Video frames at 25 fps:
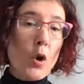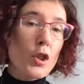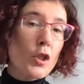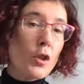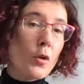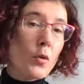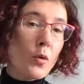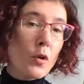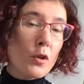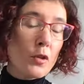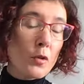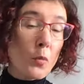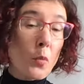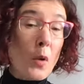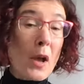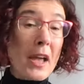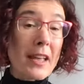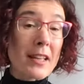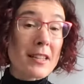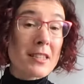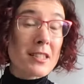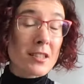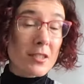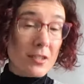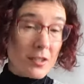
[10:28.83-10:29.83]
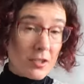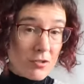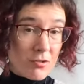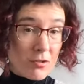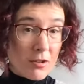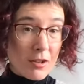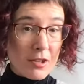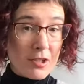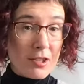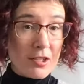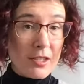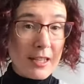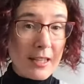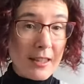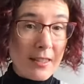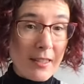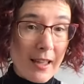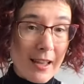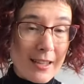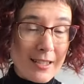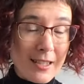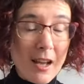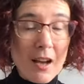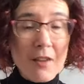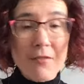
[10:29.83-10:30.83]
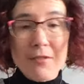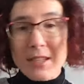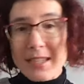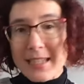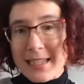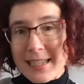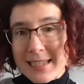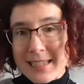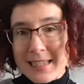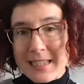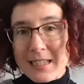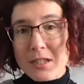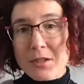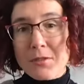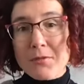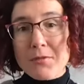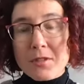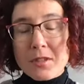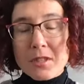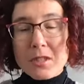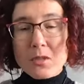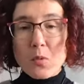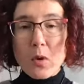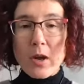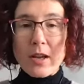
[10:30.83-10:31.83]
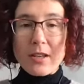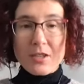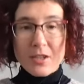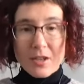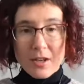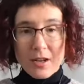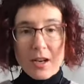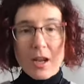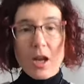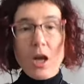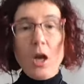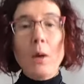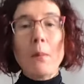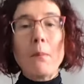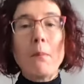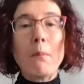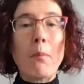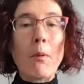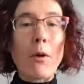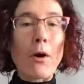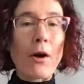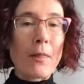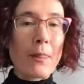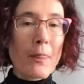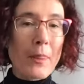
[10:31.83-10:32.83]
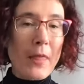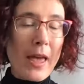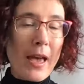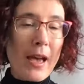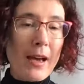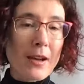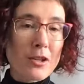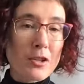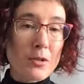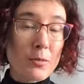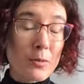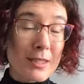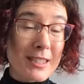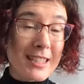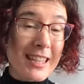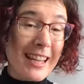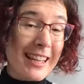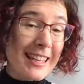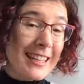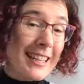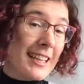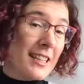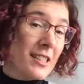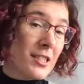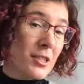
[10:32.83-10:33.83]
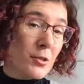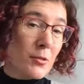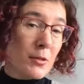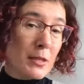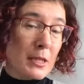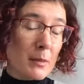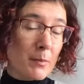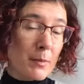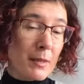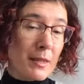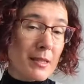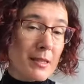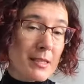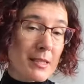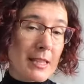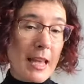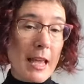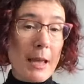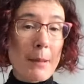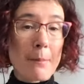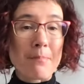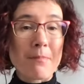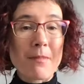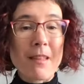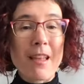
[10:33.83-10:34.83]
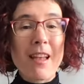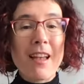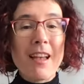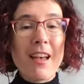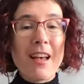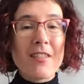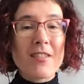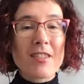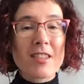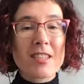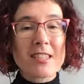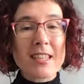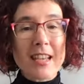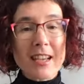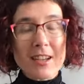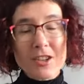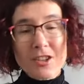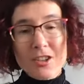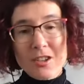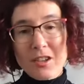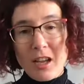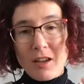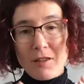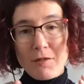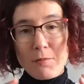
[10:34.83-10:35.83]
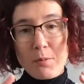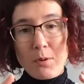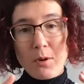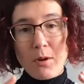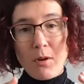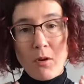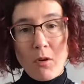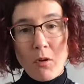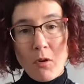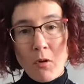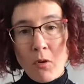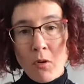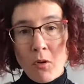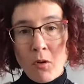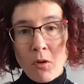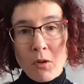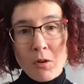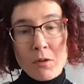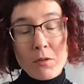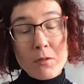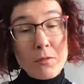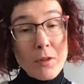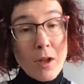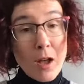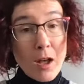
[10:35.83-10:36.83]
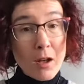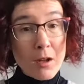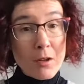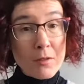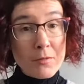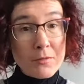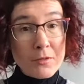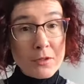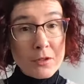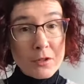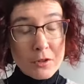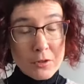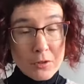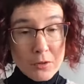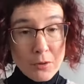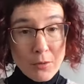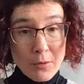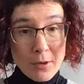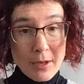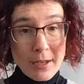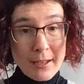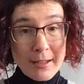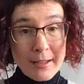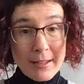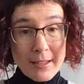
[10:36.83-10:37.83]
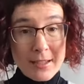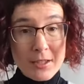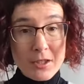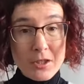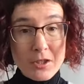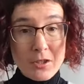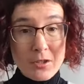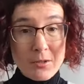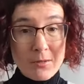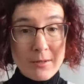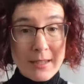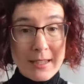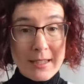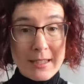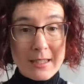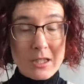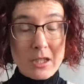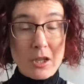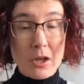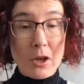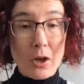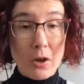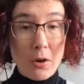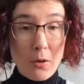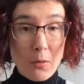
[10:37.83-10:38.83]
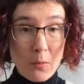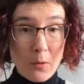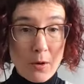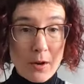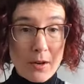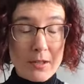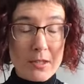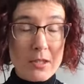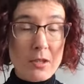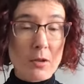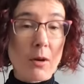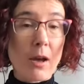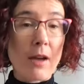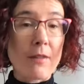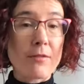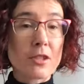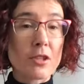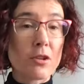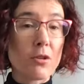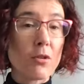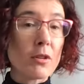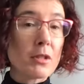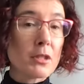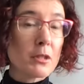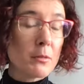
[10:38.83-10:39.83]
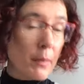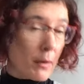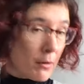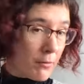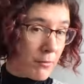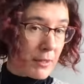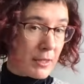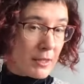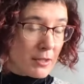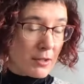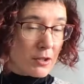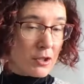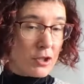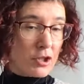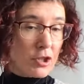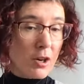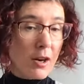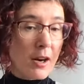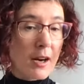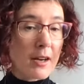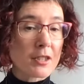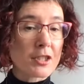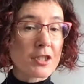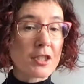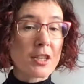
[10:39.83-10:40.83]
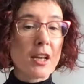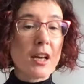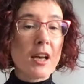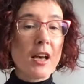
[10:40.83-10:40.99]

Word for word: the, the way it's constructed in that. Obviously, it's a different sweater, but the actual techniques are going to be the same. The section I've put all of the tutorial into is color work. So I've talked about reading the chart,